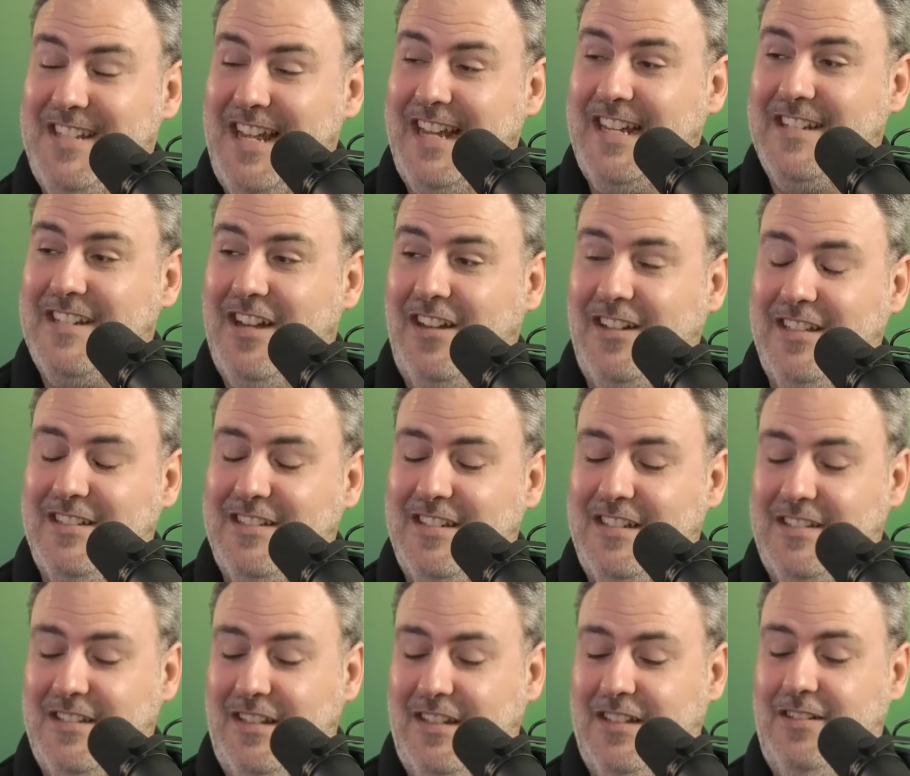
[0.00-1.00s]
A dang it doll. It's
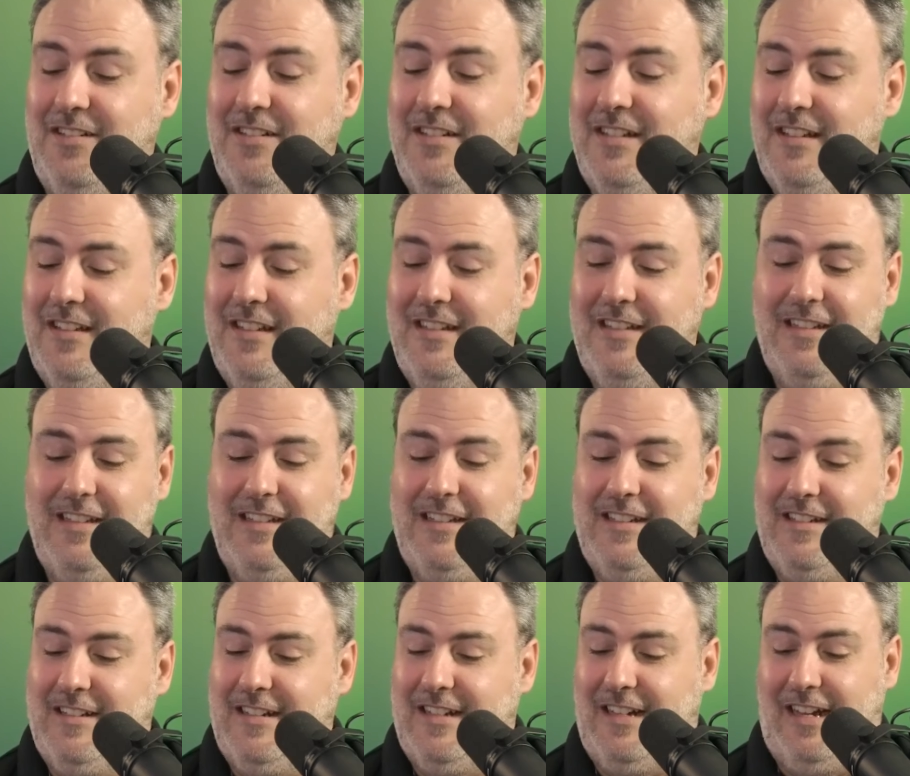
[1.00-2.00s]
this little
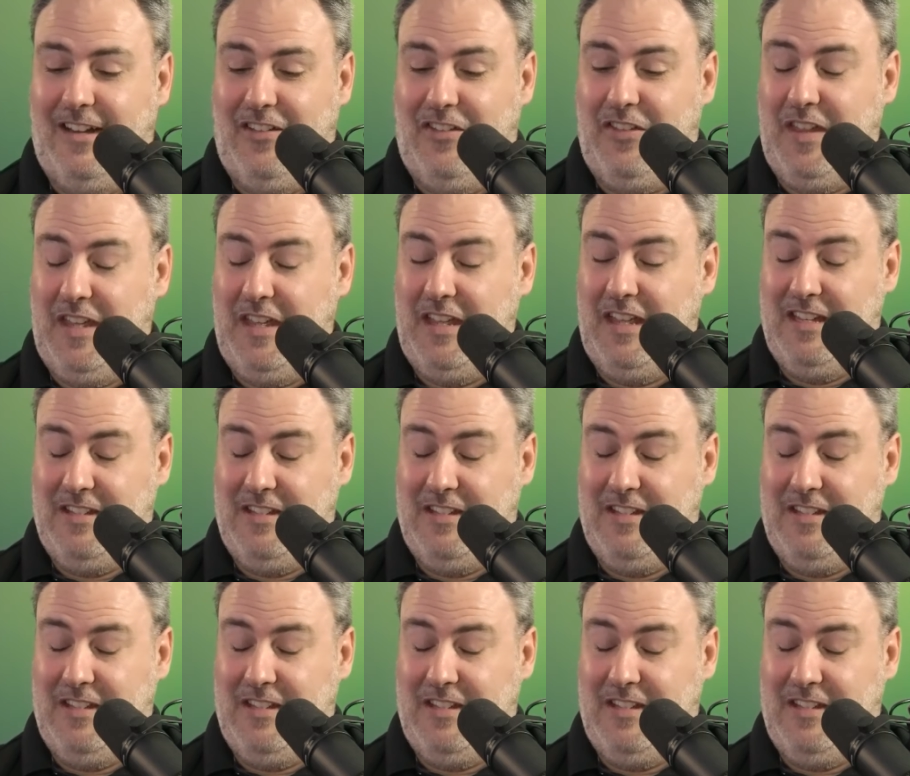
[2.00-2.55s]
thing.